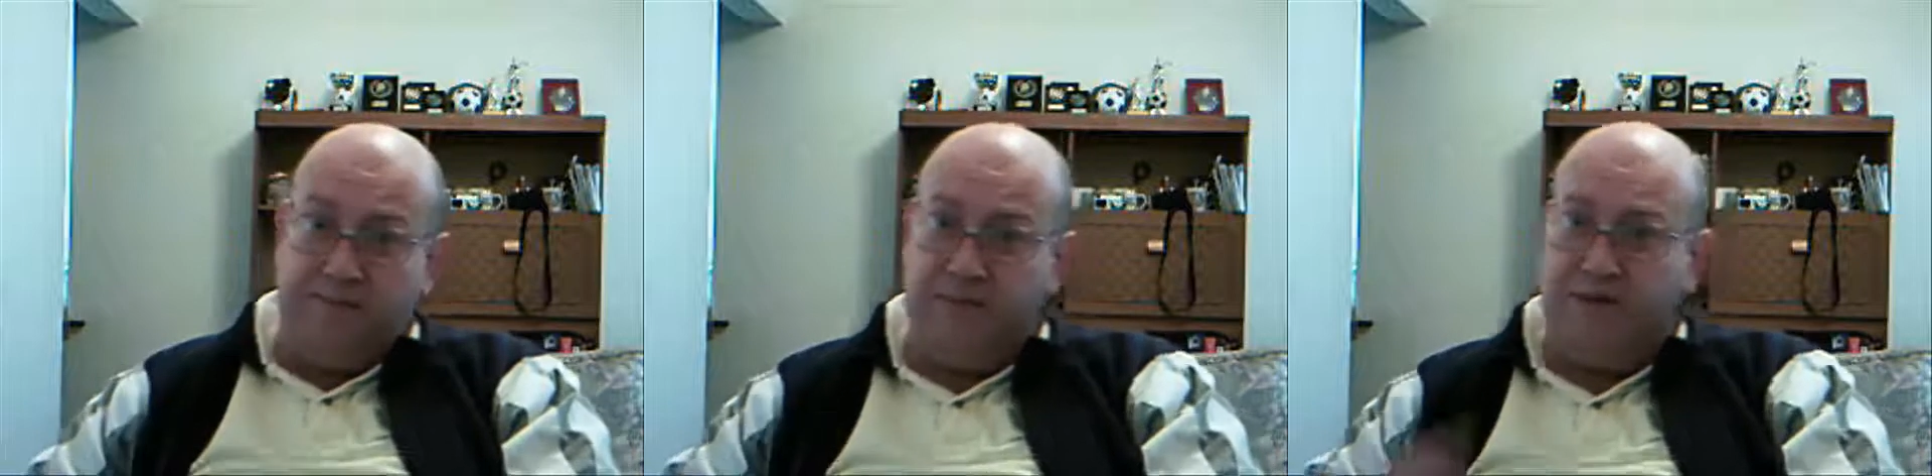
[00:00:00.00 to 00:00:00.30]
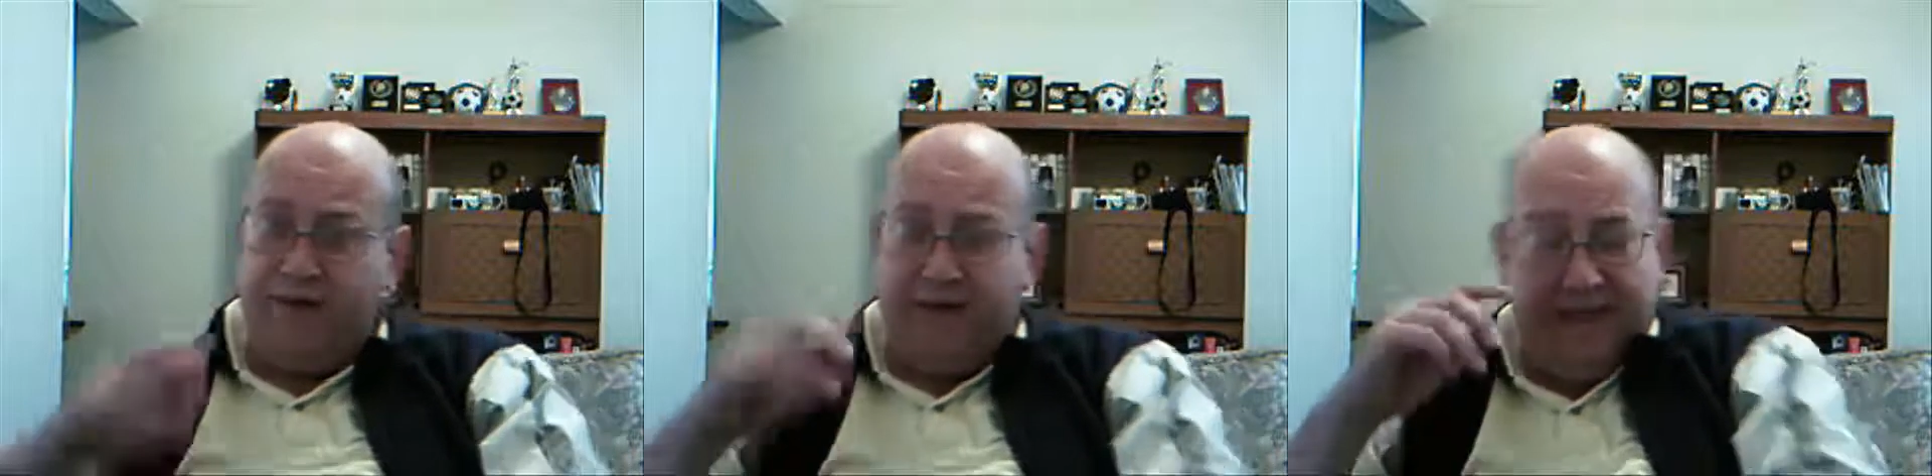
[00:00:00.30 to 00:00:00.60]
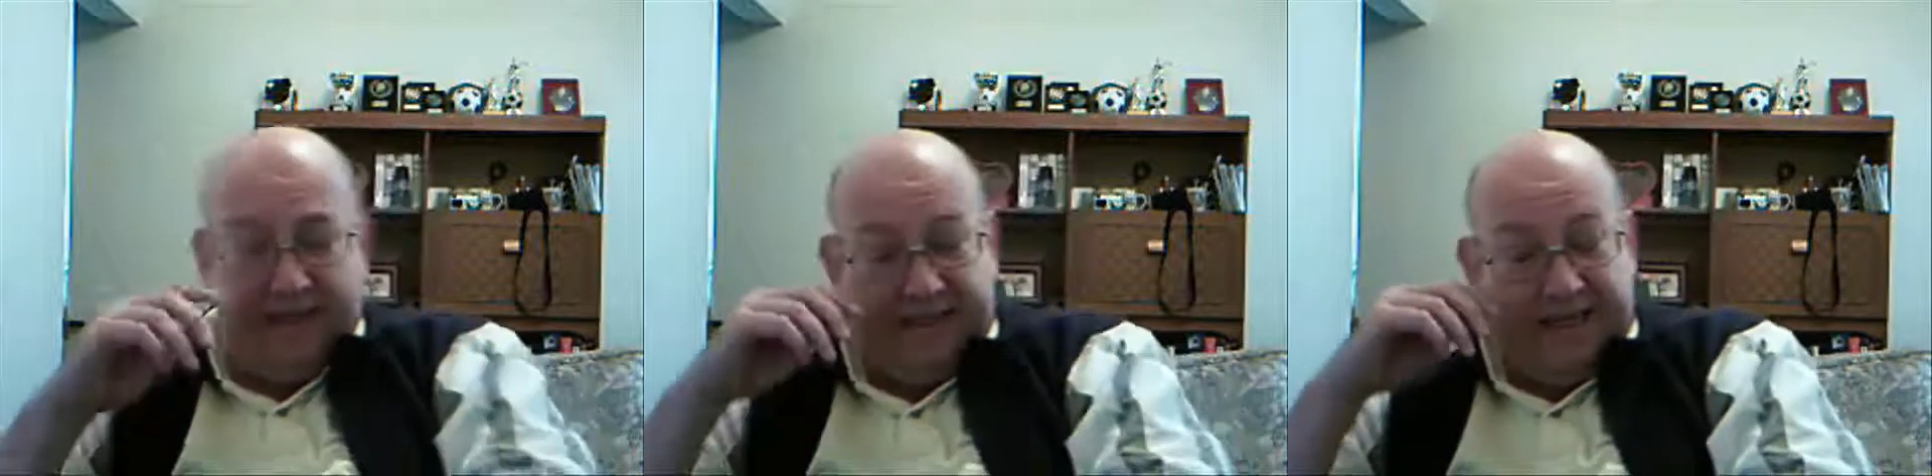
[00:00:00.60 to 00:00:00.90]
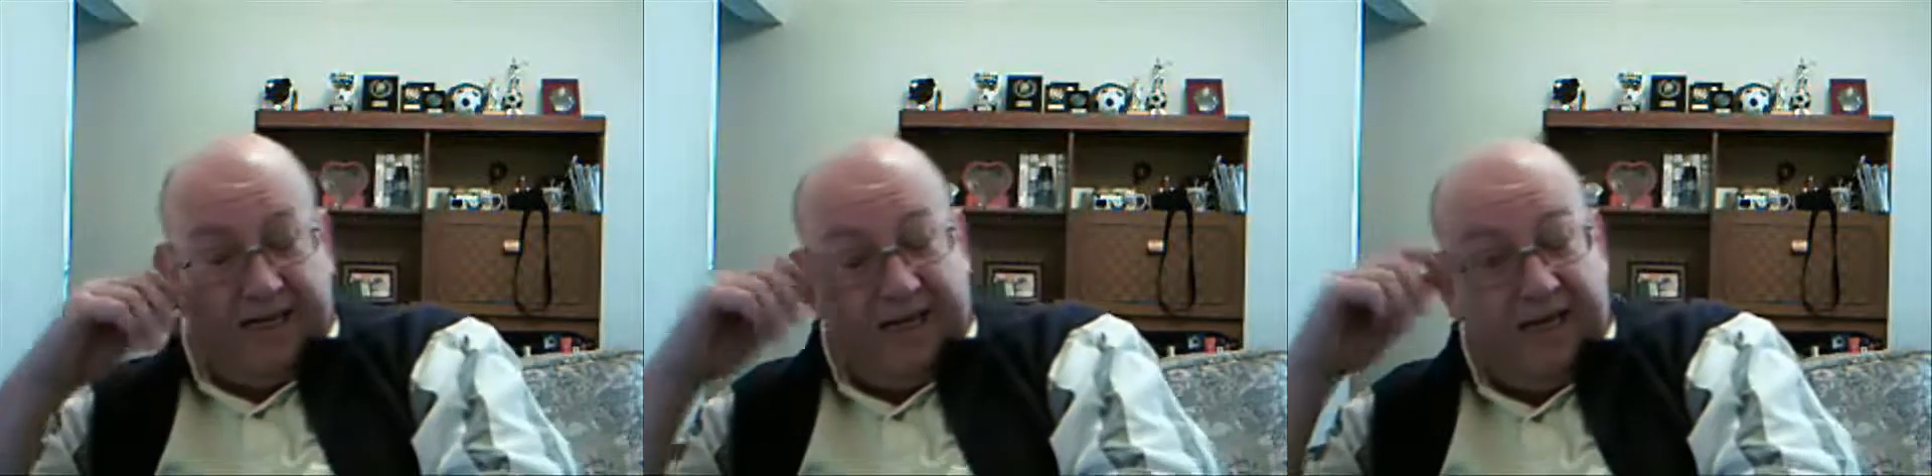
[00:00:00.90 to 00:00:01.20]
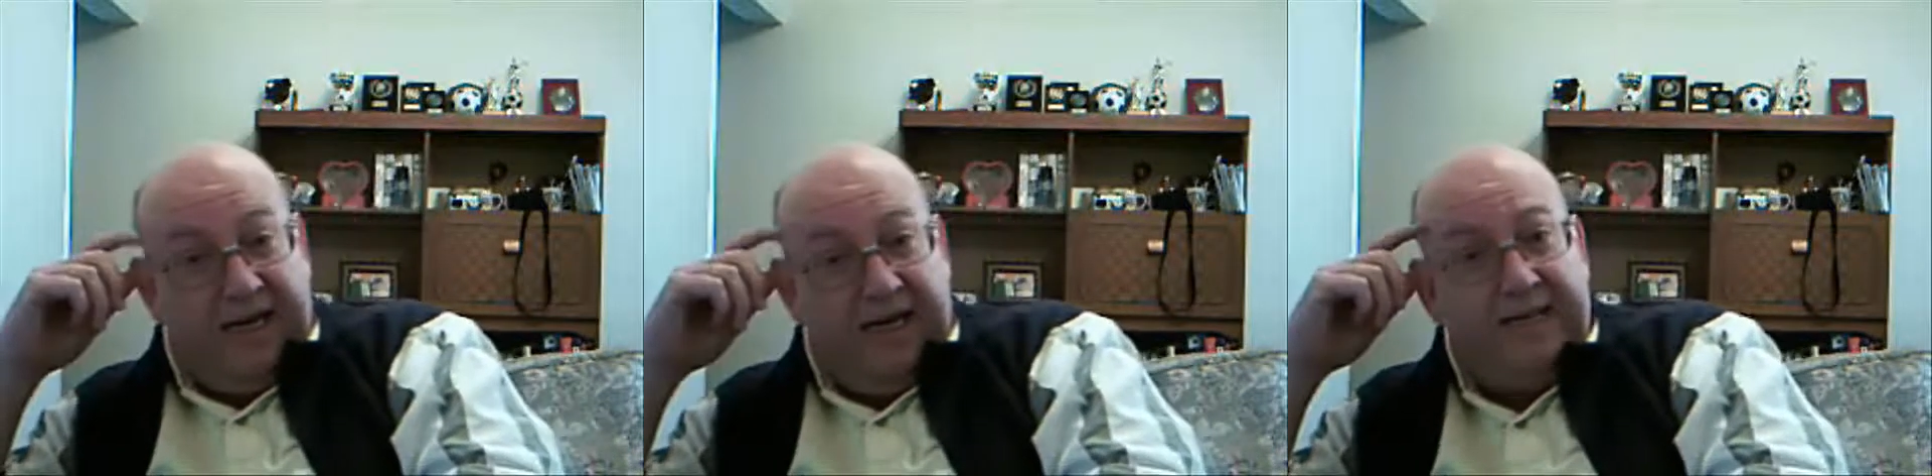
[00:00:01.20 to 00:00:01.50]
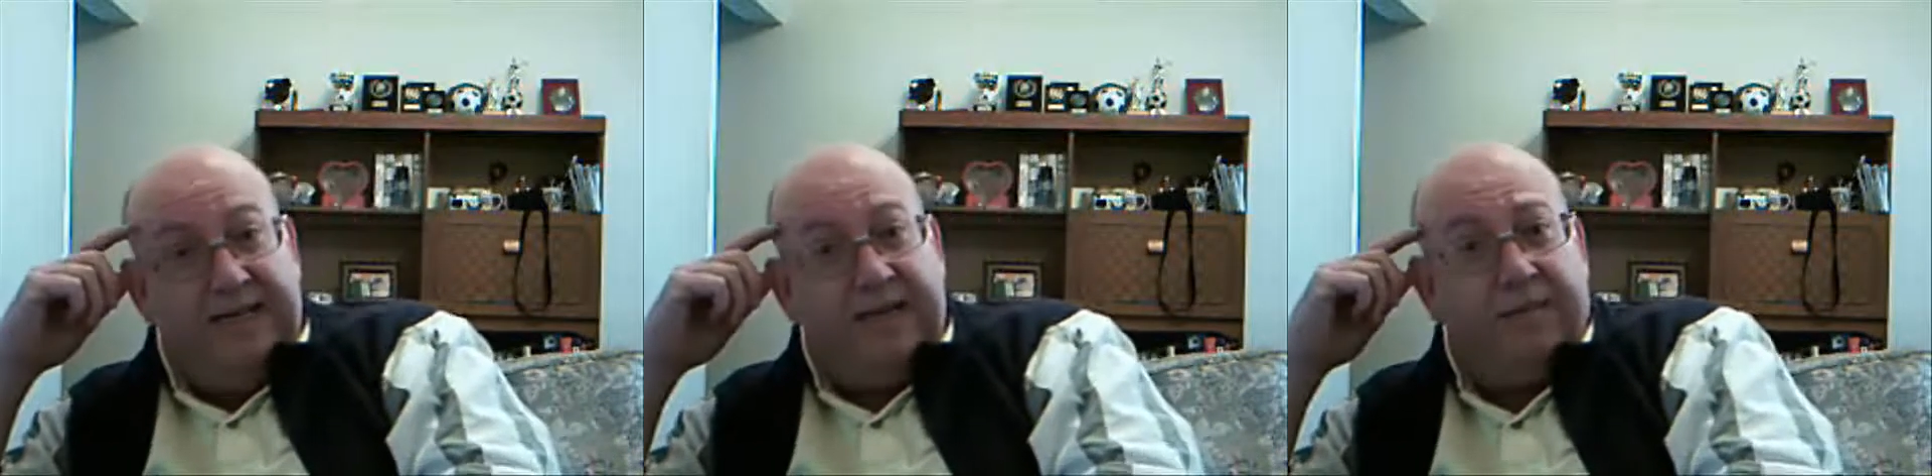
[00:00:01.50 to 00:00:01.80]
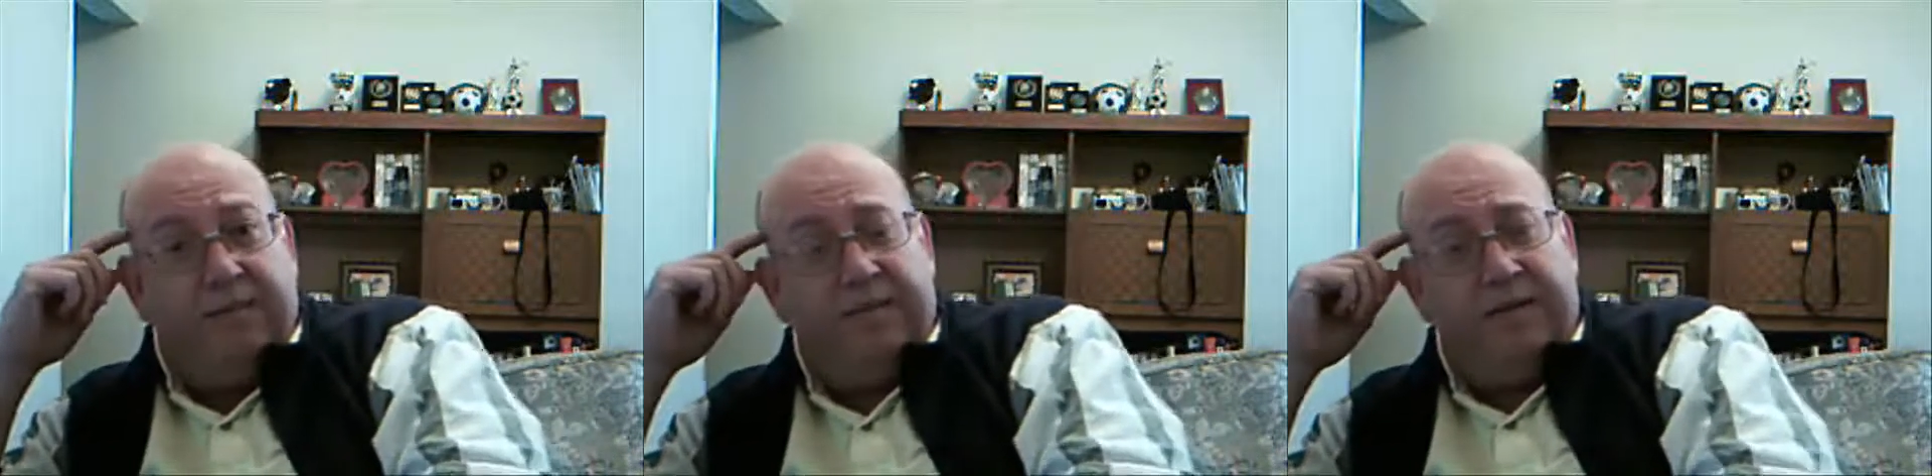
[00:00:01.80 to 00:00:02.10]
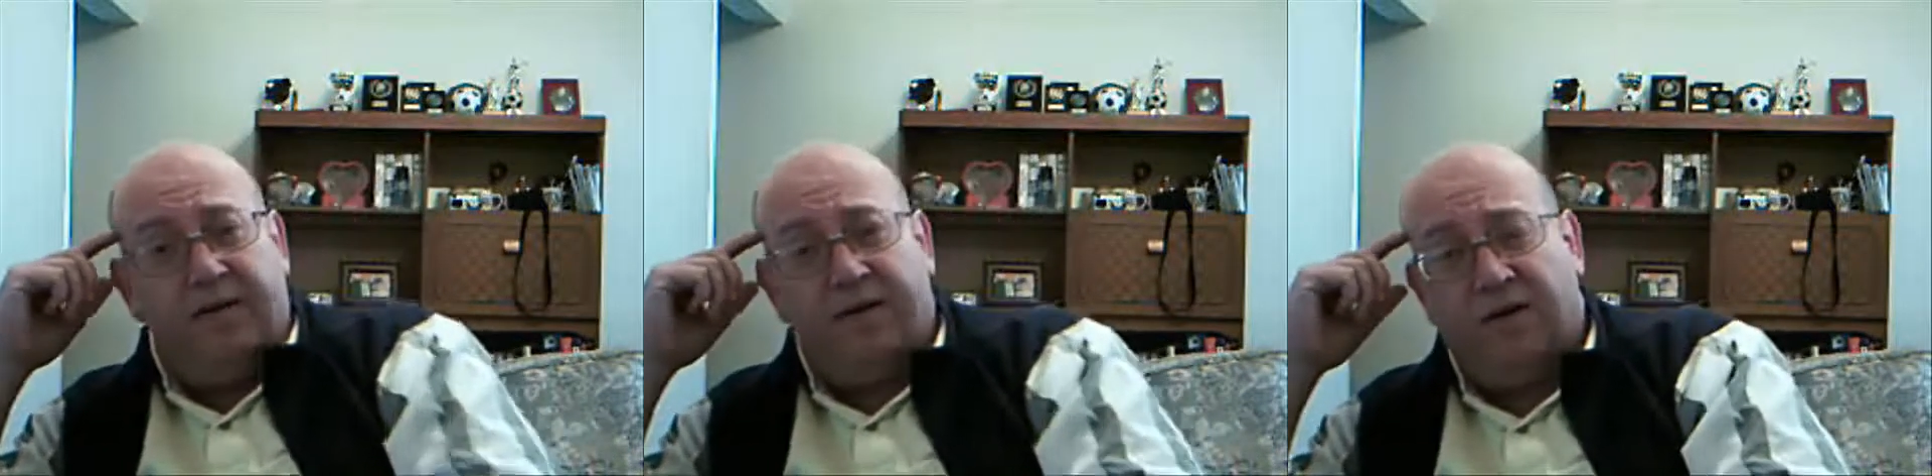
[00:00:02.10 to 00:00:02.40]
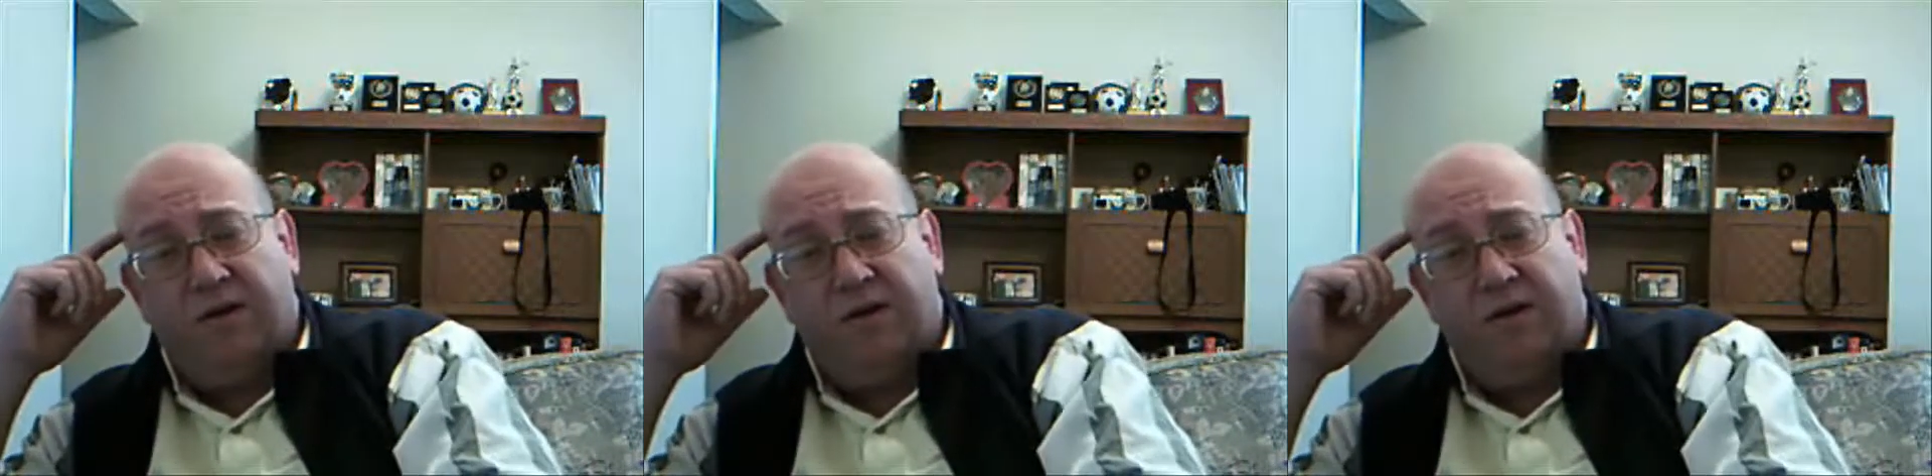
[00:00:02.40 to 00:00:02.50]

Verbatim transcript: sorry I had to edit that bit because I